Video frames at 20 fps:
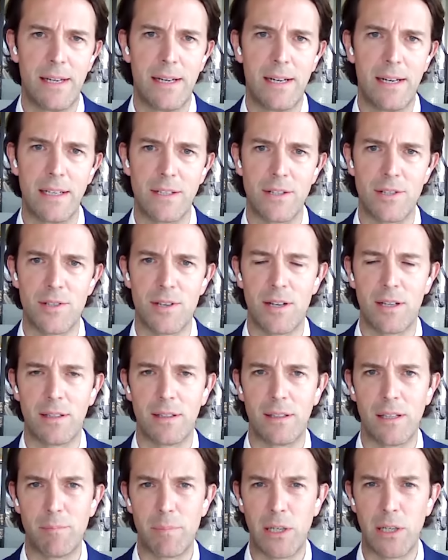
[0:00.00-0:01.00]
and
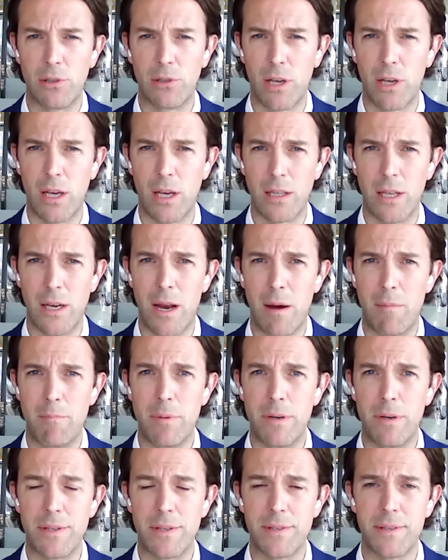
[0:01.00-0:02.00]
certainly by looking at the
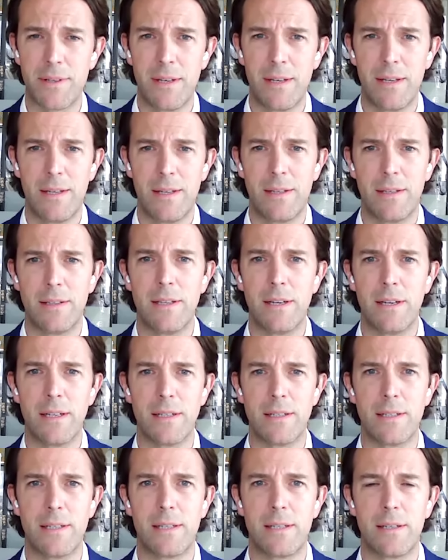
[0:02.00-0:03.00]
numbers,
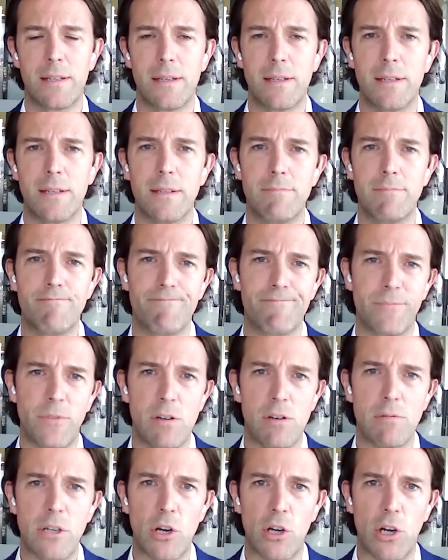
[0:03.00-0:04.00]
that, you
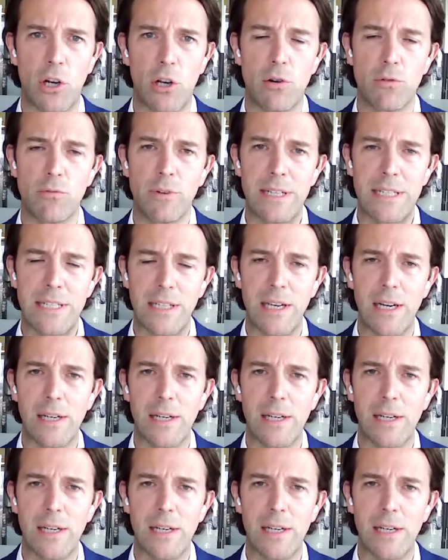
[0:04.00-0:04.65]
know, we got a long way to